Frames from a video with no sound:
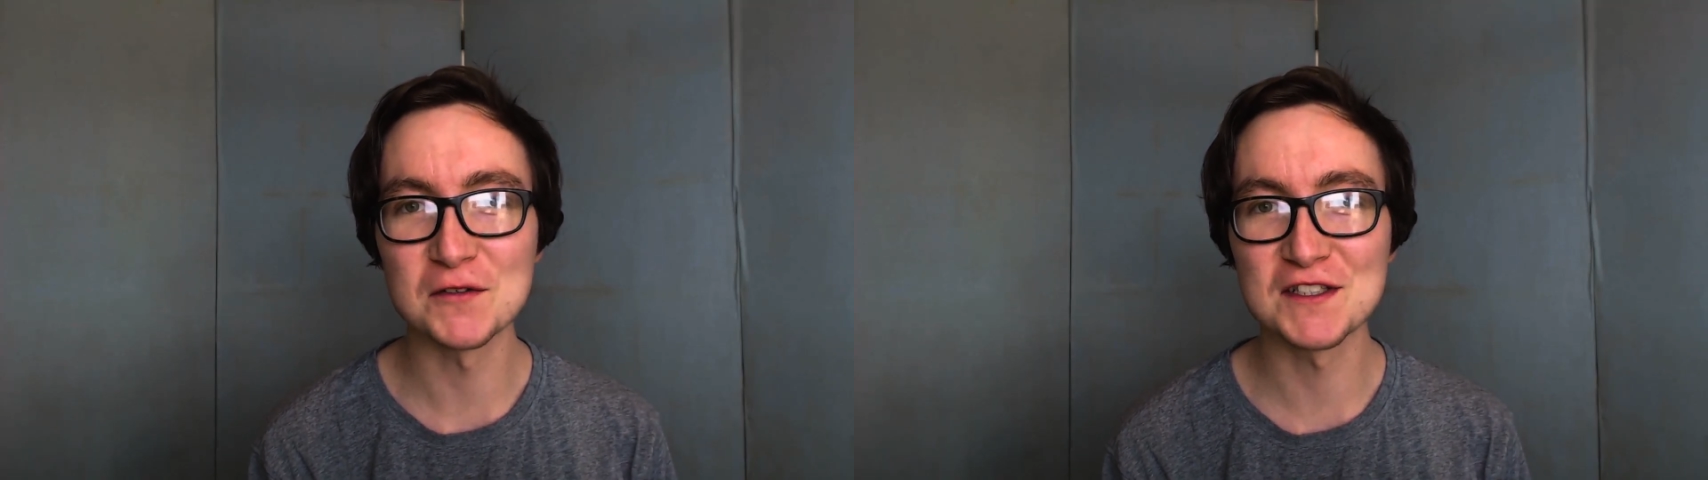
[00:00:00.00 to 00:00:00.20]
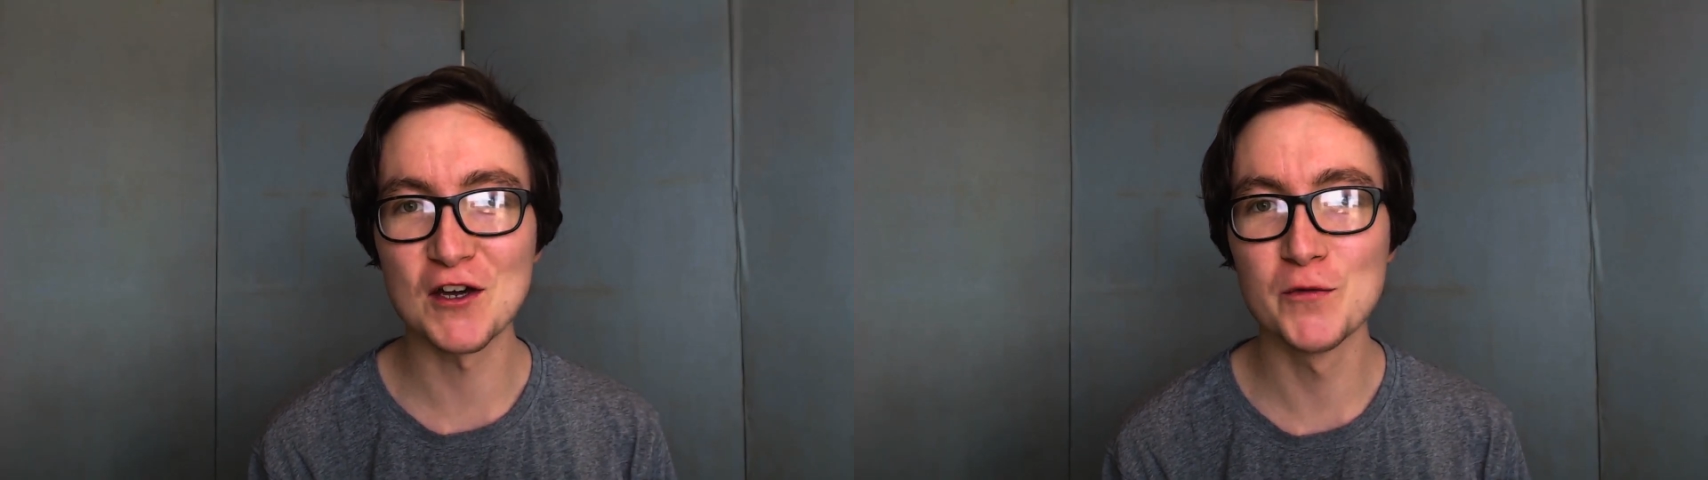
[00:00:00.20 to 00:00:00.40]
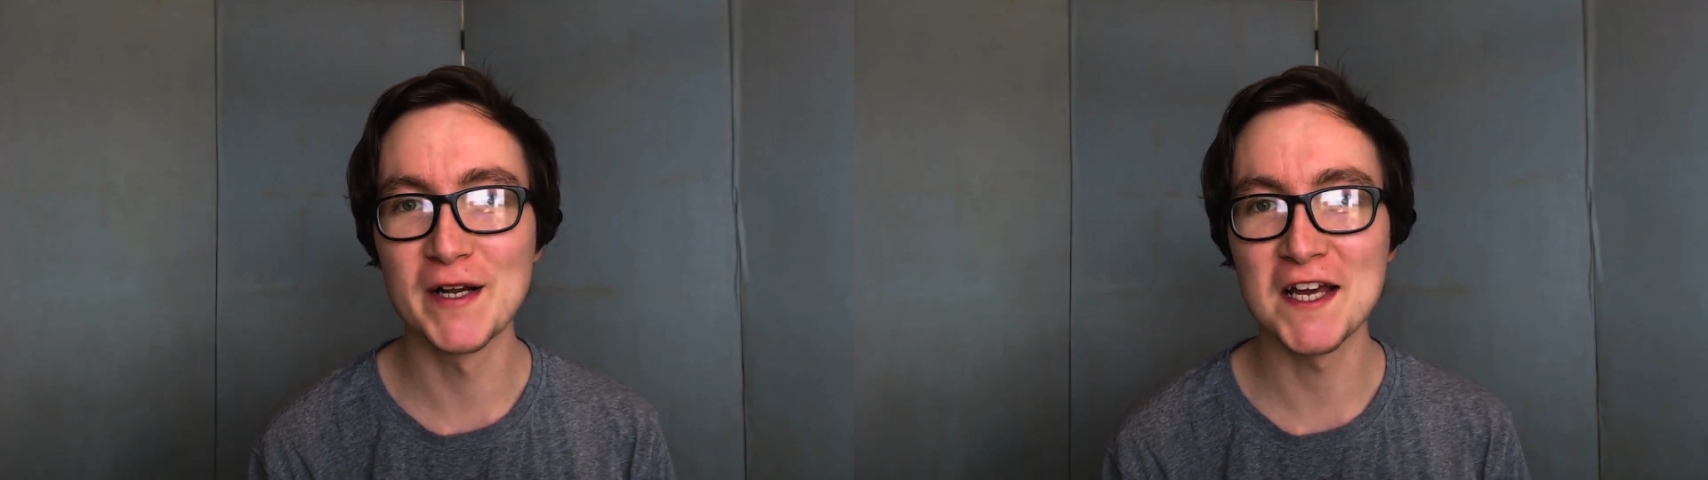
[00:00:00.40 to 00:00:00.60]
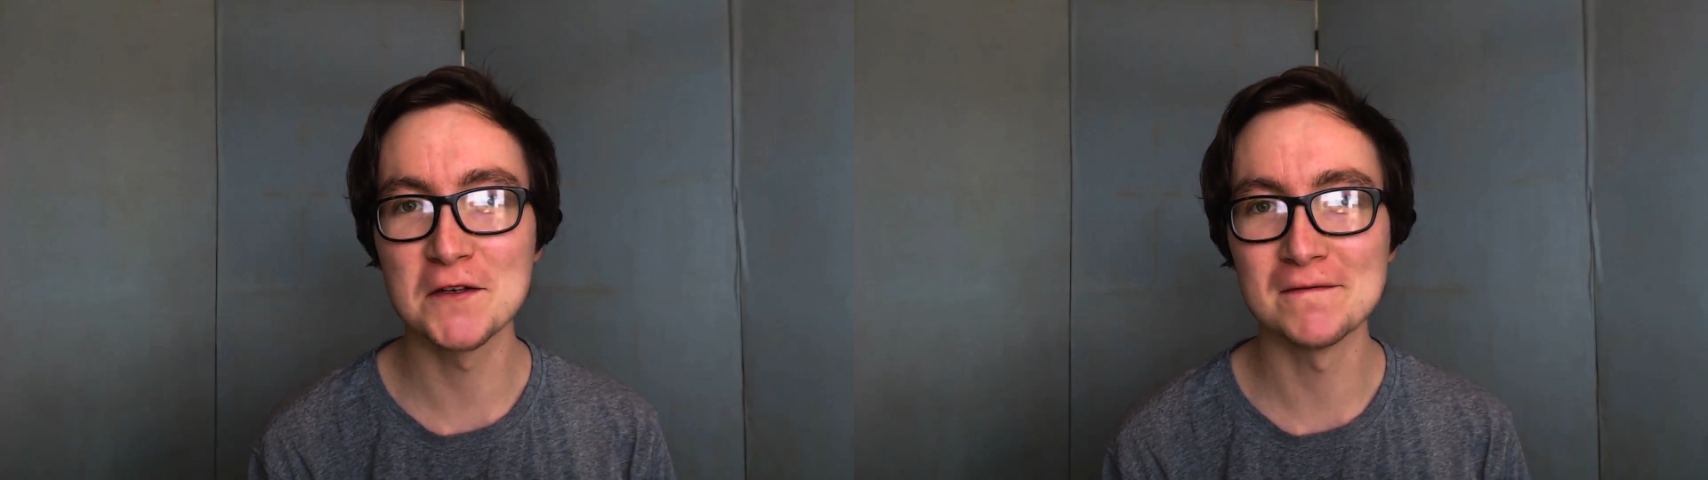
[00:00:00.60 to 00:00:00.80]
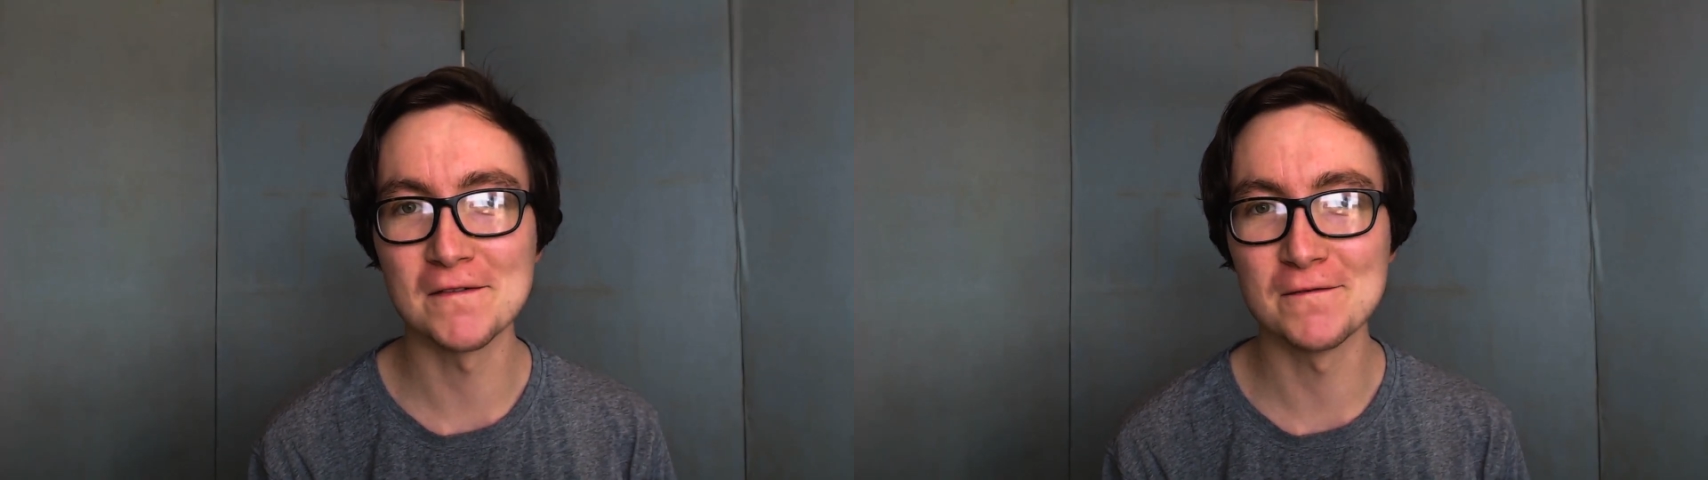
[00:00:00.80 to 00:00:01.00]
to
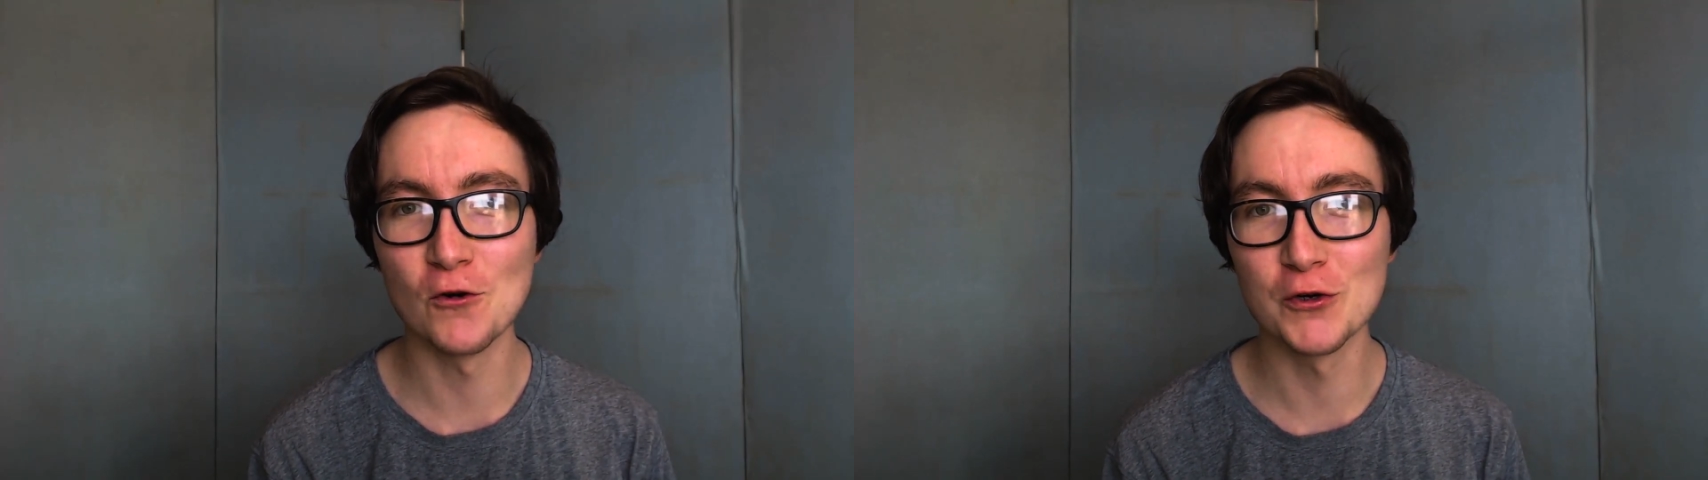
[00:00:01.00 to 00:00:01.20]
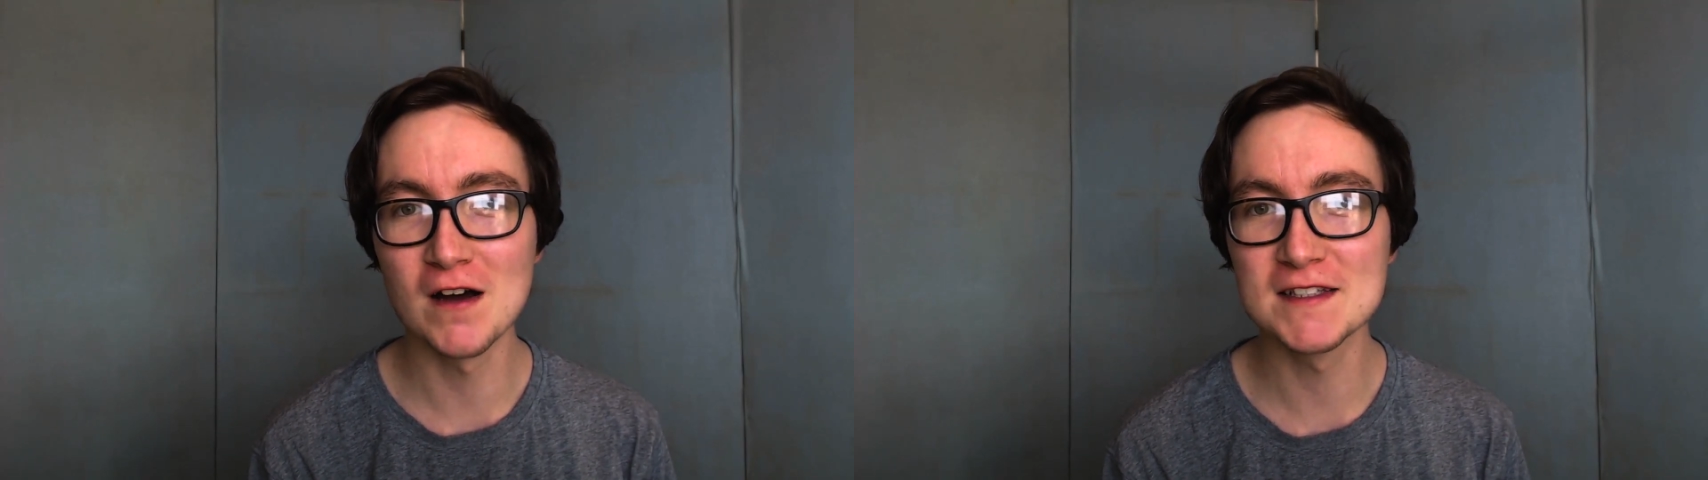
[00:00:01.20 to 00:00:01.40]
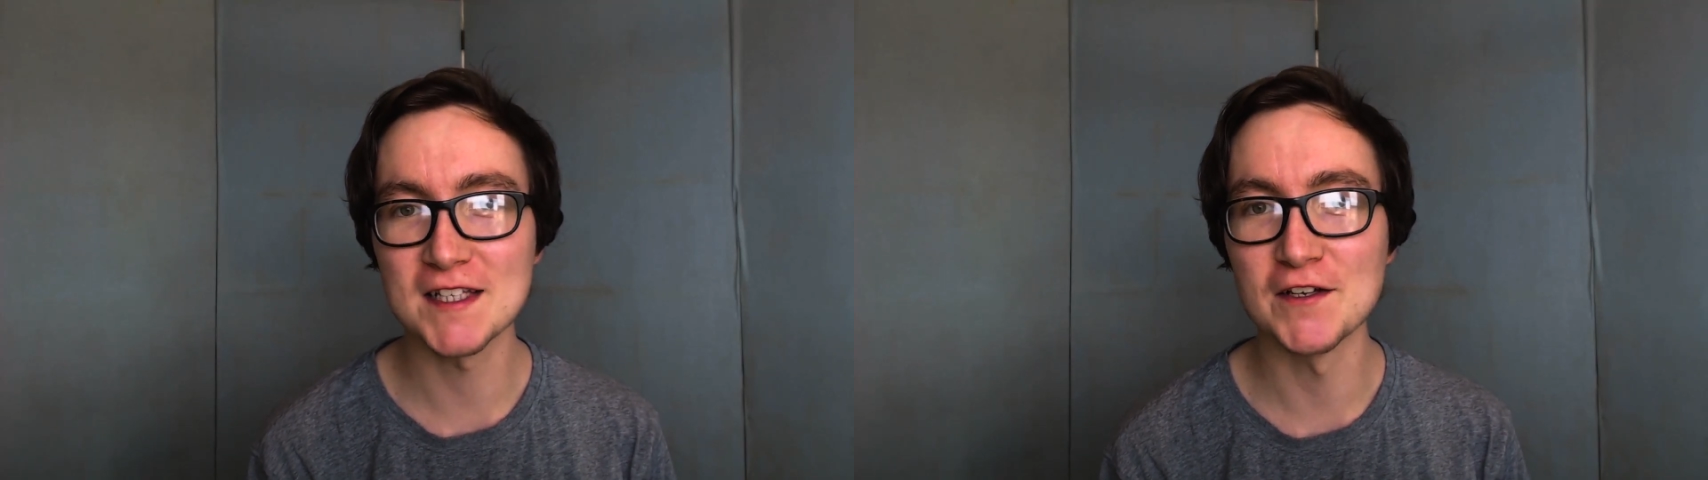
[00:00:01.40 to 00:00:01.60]
Copenhagen for four nights